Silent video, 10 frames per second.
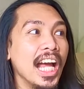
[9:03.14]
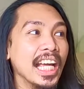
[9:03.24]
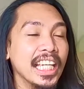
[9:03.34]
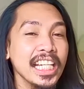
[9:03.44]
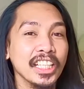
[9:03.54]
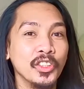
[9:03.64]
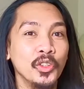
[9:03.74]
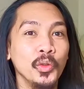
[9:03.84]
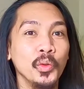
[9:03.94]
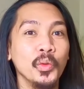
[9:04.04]
I
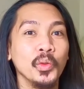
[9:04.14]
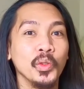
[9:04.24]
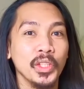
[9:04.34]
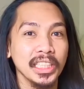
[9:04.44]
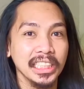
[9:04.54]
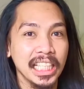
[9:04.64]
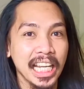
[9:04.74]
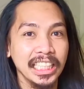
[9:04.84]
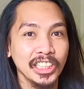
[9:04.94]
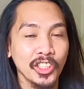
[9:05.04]
cannot do
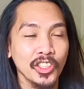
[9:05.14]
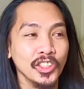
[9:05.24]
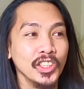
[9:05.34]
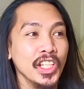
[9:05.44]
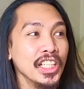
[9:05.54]
translation.